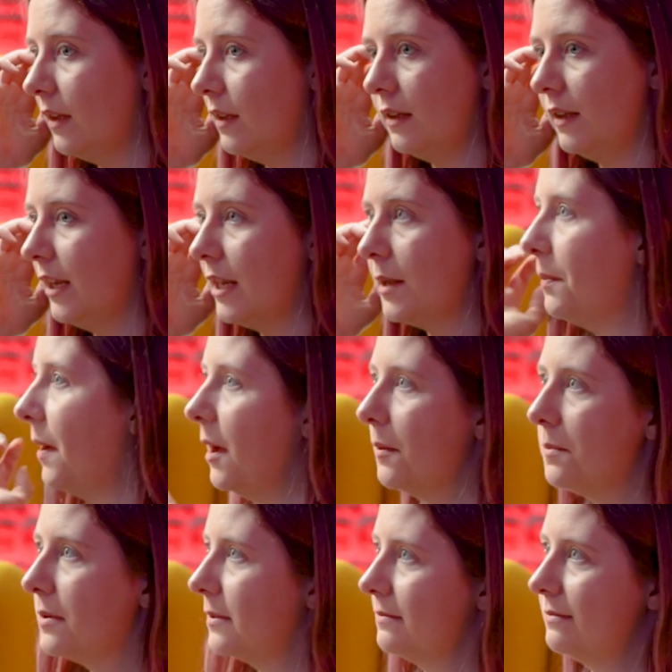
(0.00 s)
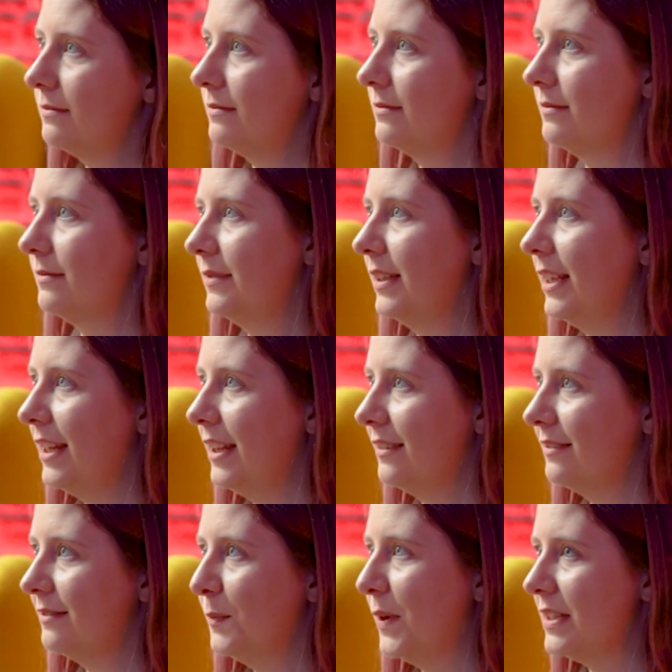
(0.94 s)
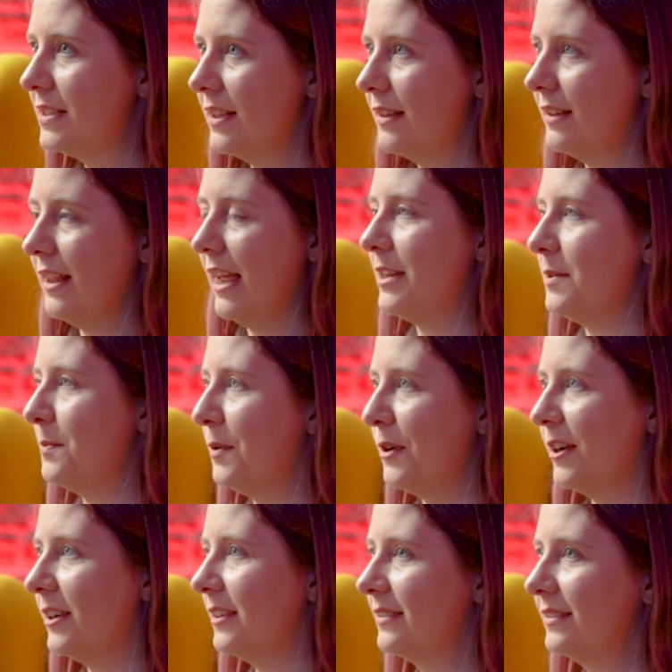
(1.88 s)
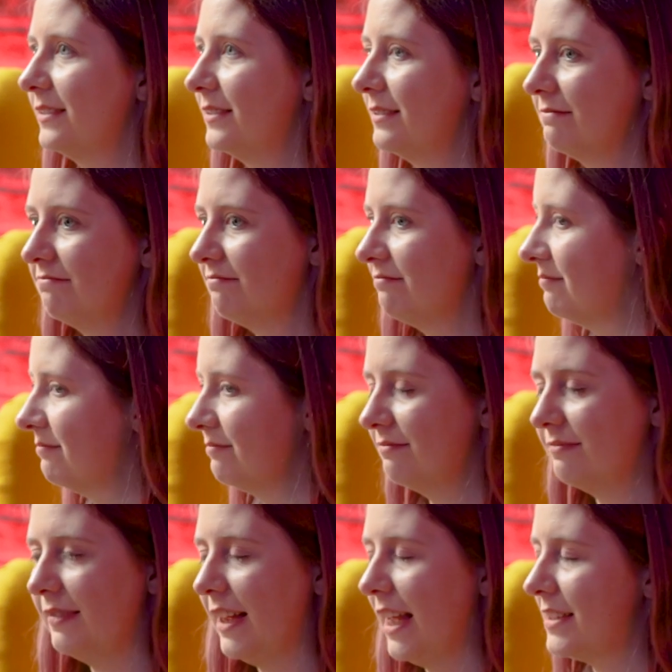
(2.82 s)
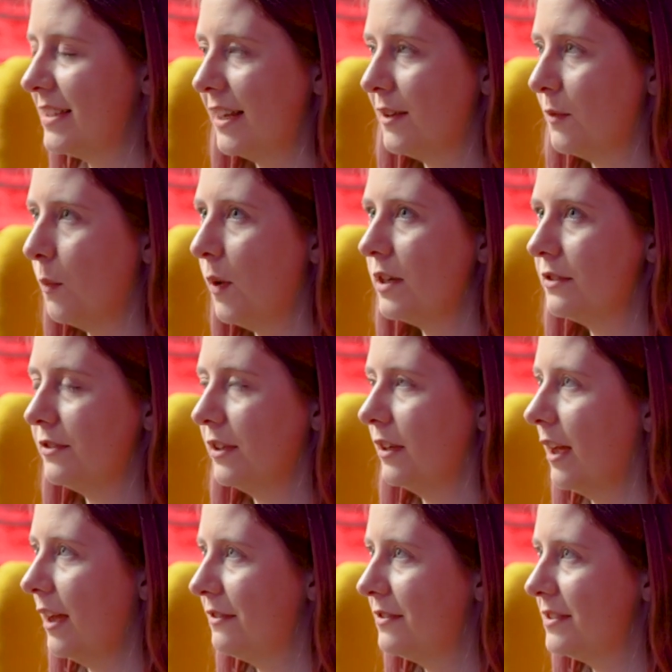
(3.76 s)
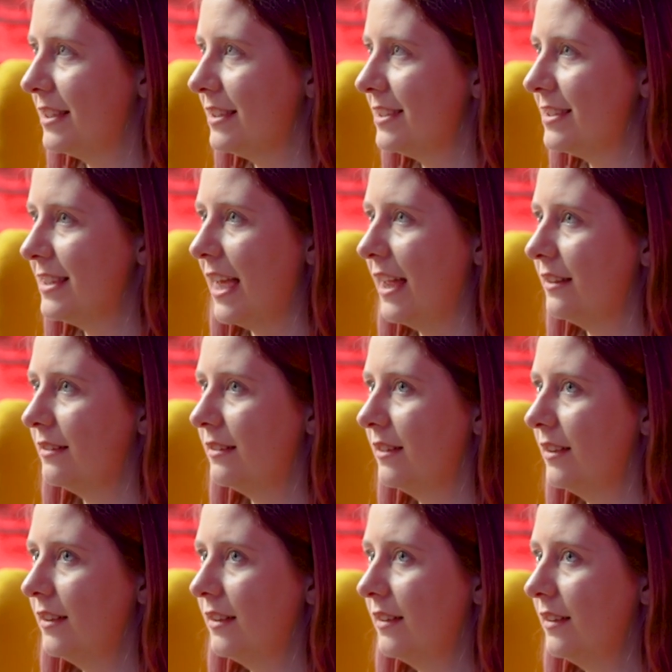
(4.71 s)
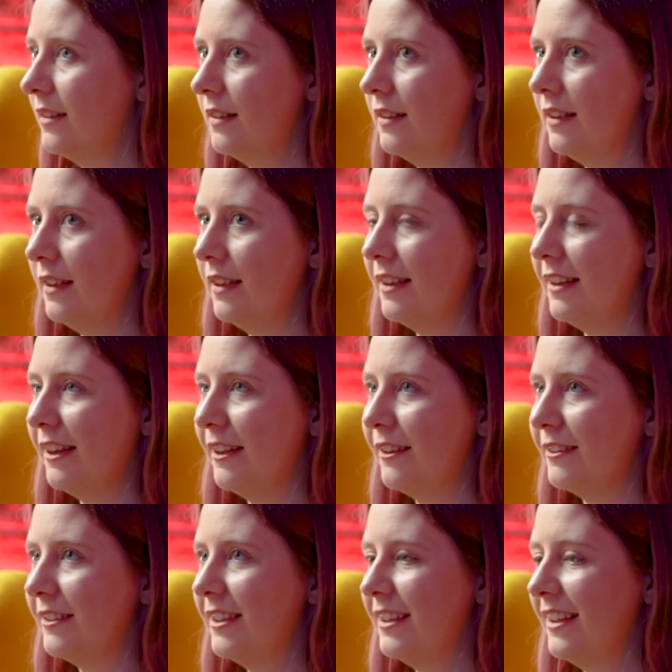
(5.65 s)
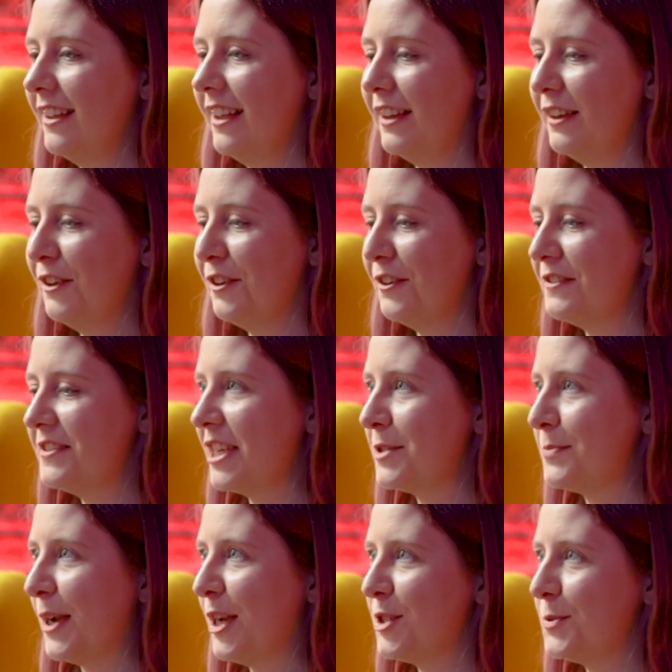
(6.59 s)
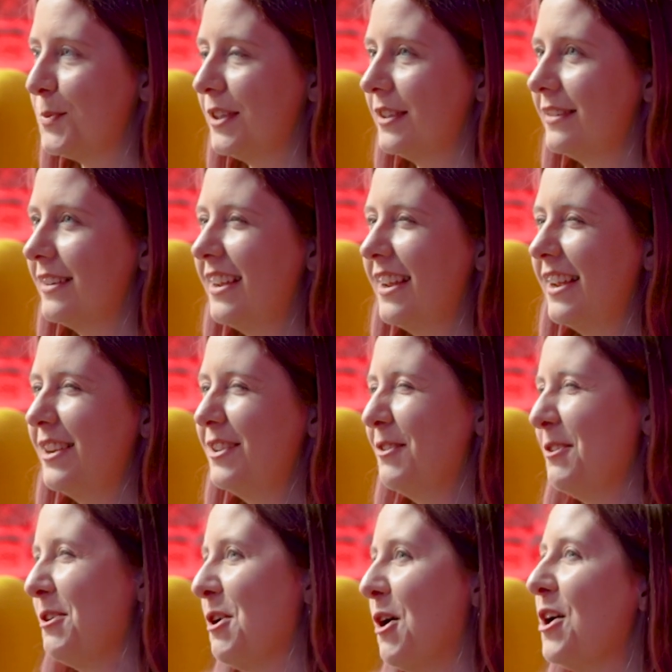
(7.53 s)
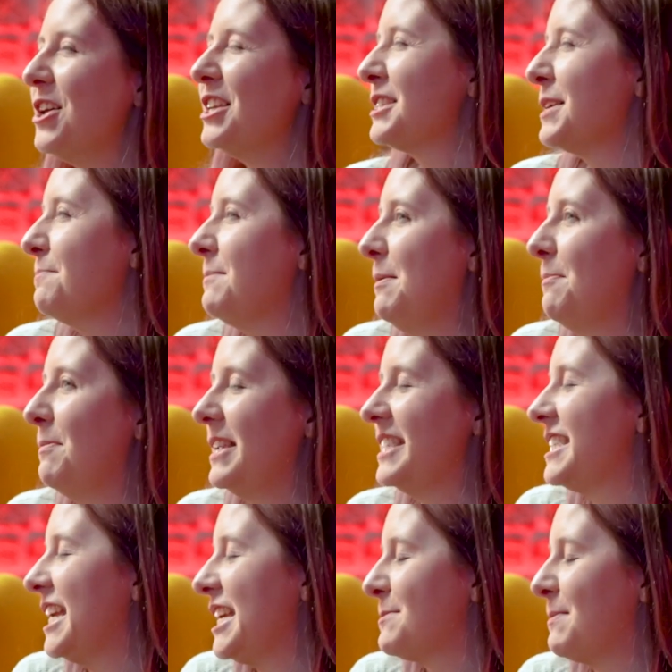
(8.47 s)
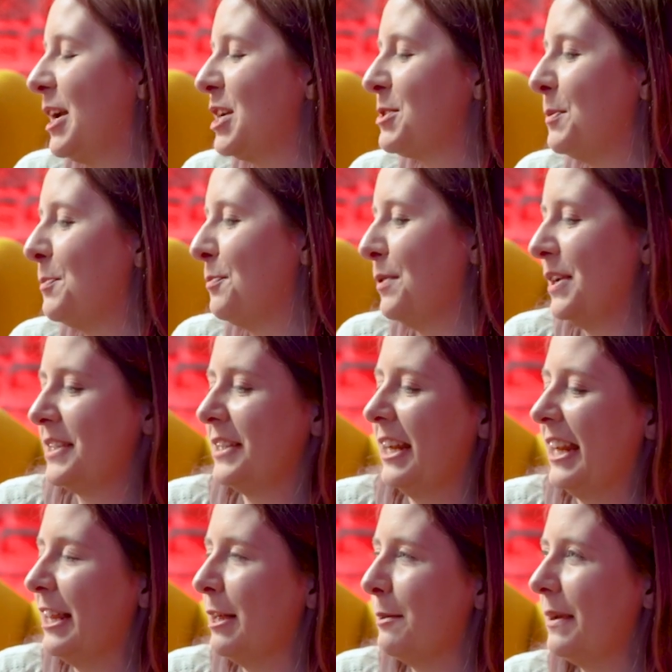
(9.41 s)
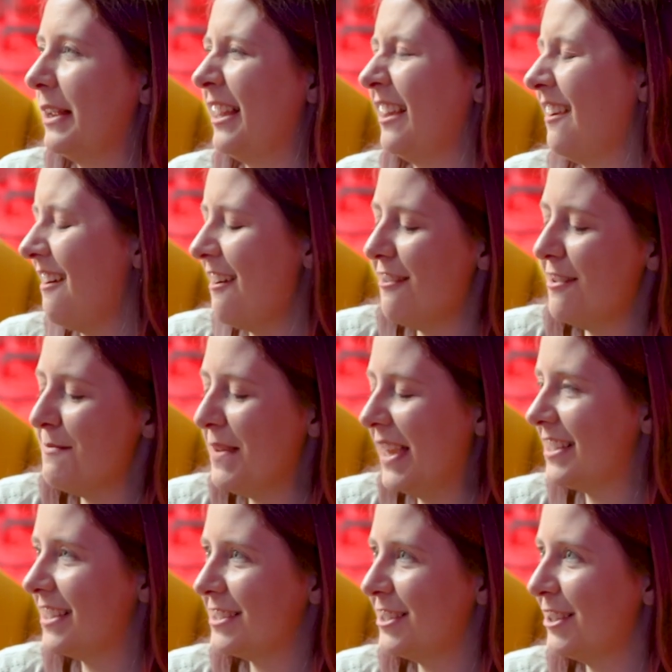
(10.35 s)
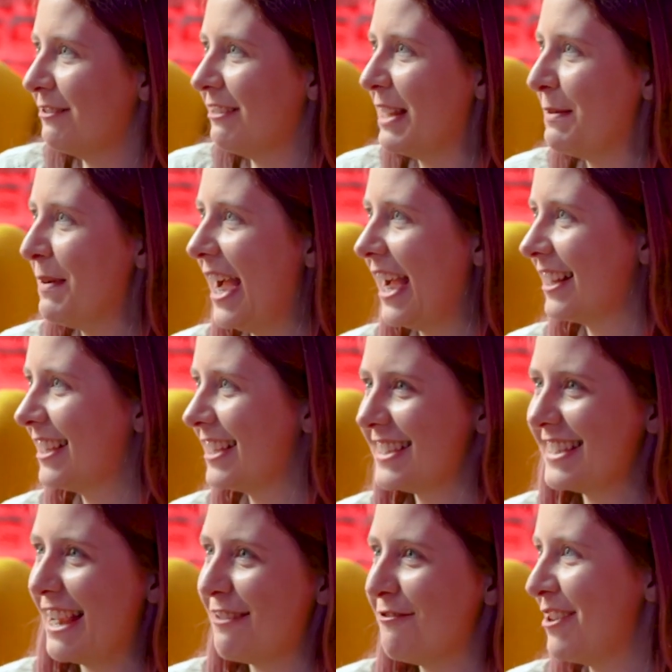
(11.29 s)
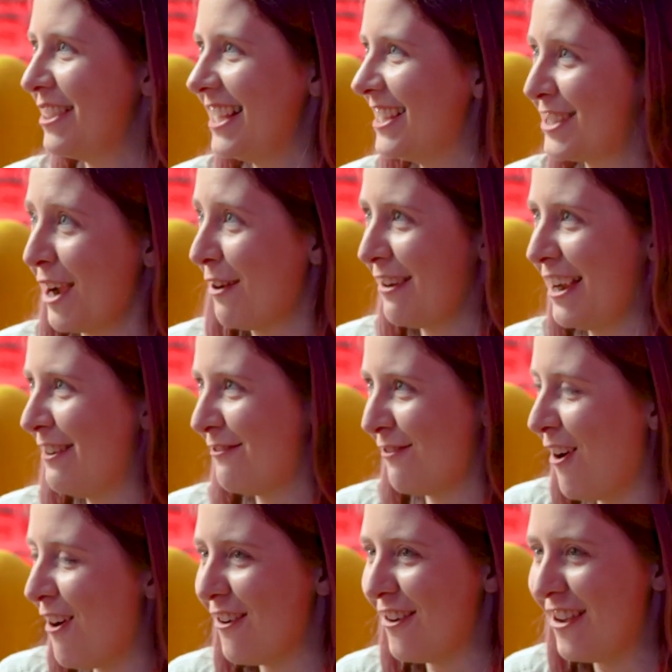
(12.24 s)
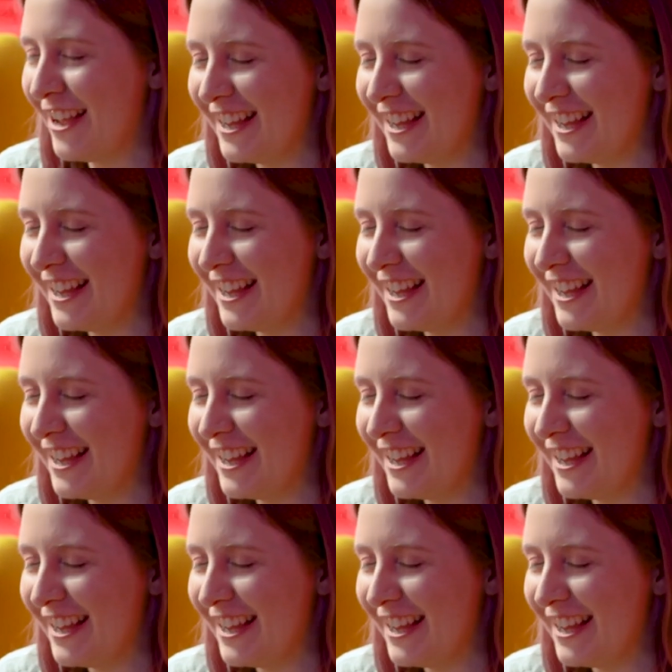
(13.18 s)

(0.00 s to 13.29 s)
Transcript: in a pub, you know, went to Edinburgh, has had a wonderful life since then. You know, a lot of stage management. Not a lot. Some people in stage management bristle a little bit, like, oh, it makes us look really bad because everything's going wrong.